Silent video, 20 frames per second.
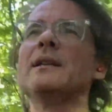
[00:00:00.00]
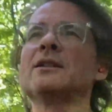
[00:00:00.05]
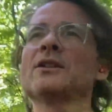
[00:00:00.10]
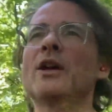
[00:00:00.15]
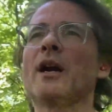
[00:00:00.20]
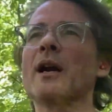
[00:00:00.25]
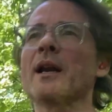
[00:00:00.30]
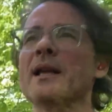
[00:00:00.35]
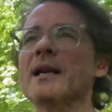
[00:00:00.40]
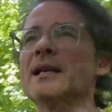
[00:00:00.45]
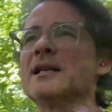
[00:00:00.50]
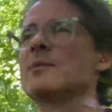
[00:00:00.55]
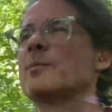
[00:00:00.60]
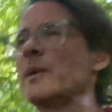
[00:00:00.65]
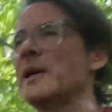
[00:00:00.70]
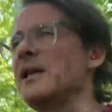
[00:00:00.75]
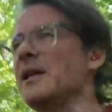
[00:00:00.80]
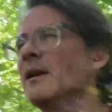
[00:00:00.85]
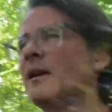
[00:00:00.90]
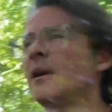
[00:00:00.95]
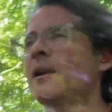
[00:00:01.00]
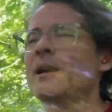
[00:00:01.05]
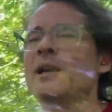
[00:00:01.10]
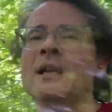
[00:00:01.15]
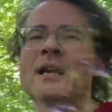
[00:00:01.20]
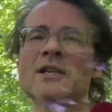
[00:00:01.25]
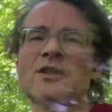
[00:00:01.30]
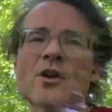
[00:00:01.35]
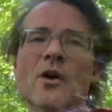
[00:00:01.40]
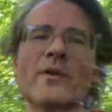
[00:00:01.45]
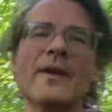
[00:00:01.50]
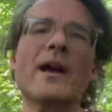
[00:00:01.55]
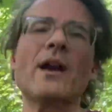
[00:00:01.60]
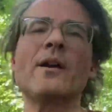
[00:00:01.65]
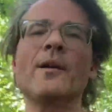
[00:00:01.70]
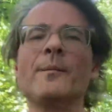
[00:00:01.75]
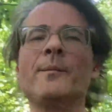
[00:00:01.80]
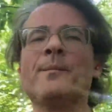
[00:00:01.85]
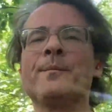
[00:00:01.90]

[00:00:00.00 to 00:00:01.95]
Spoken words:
starting XP. So they're